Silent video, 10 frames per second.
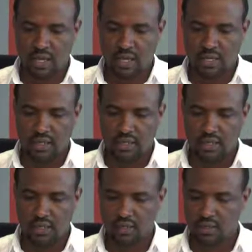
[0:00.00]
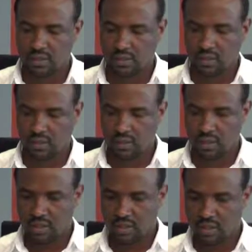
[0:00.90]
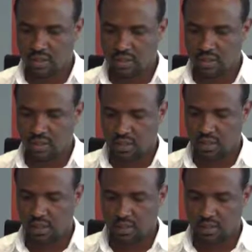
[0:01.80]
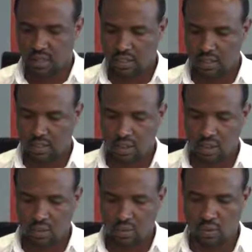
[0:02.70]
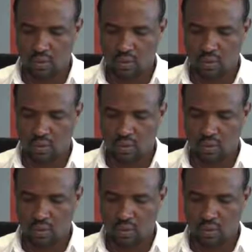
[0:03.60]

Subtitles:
And this is actually structure at Abebe